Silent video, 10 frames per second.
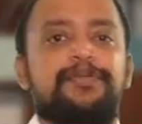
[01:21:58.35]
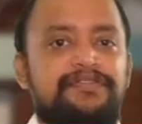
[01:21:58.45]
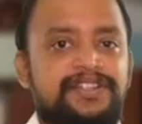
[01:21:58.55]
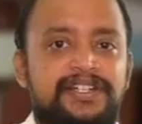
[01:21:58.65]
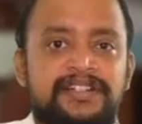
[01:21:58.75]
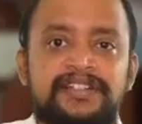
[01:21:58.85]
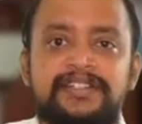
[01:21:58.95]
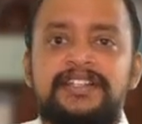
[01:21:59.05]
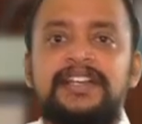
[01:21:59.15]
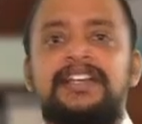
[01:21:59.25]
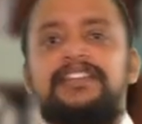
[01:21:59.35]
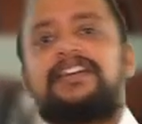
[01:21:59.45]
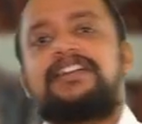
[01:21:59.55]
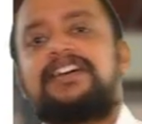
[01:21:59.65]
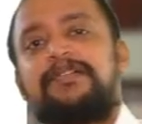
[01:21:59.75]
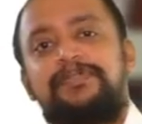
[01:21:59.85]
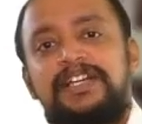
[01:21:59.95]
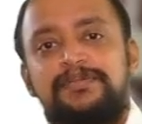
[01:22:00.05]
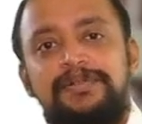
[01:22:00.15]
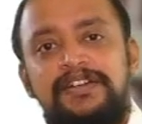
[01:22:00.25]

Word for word: provisions that are applicable